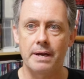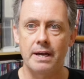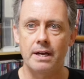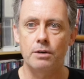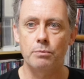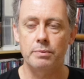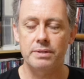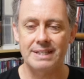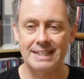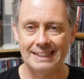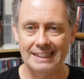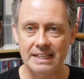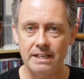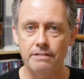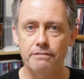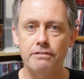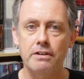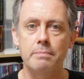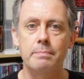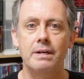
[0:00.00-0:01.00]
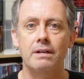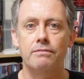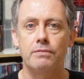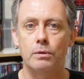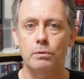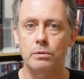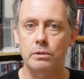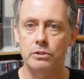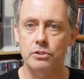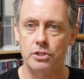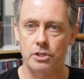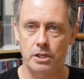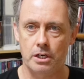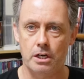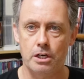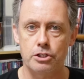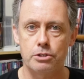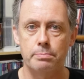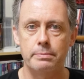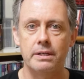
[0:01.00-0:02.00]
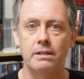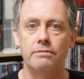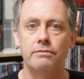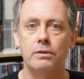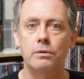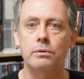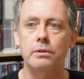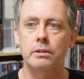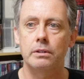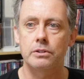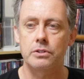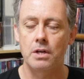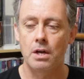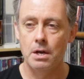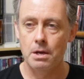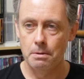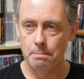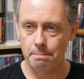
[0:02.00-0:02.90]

band with clean female vocals and harsh male vocals,